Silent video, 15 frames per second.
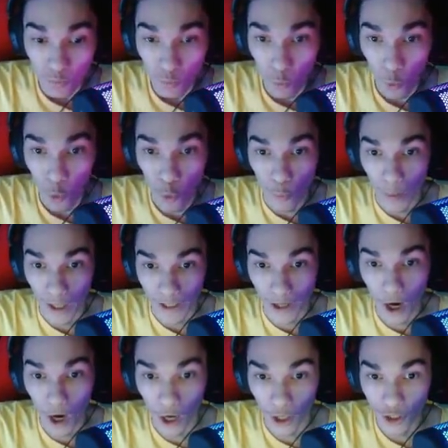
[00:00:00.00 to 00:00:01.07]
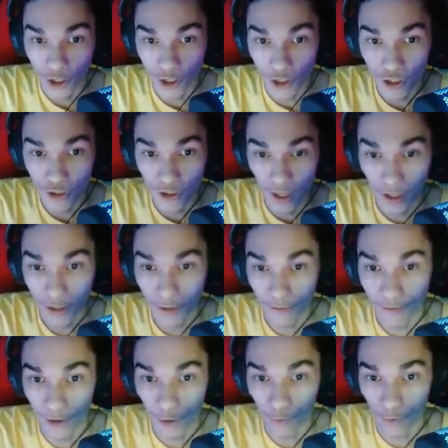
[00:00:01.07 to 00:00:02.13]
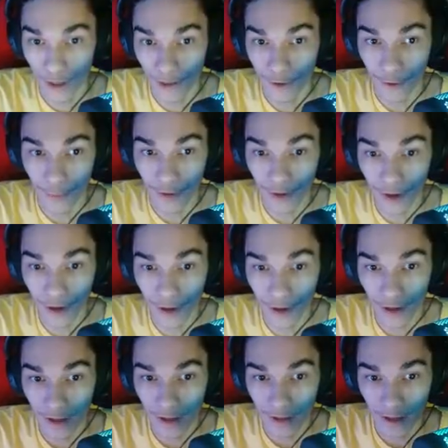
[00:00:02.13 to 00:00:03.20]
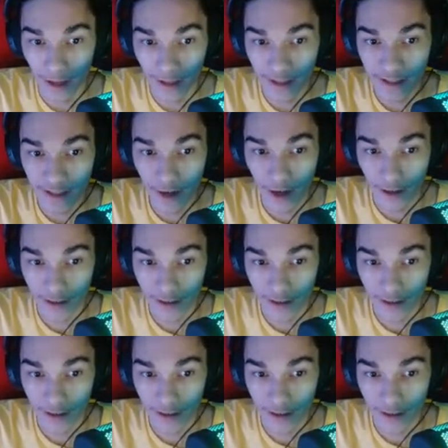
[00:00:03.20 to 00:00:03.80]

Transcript: Oh my gosh. I could have failed right there, but uh, I guess not.